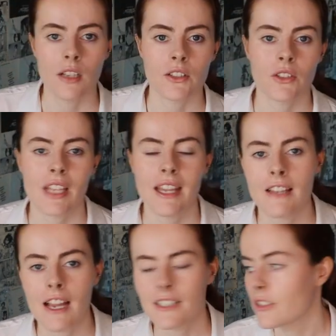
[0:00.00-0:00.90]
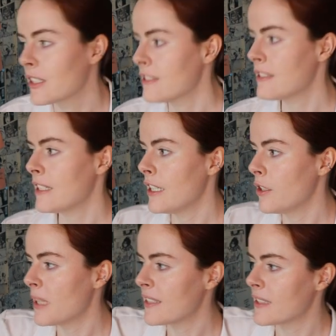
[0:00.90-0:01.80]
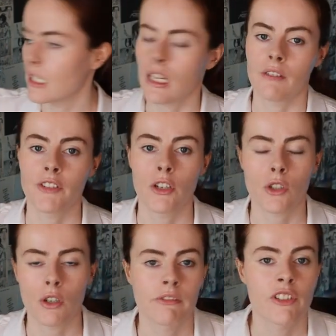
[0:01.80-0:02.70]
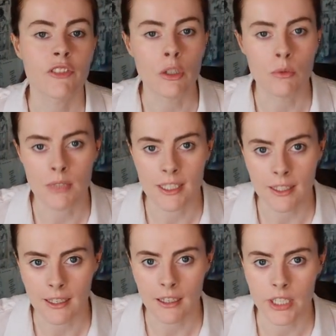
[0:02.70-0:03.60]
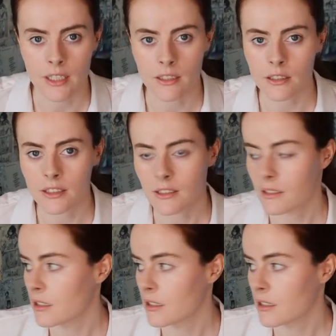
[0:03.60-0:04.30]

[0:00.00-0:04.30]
So then, as you can see, you basically have your overview with the characters.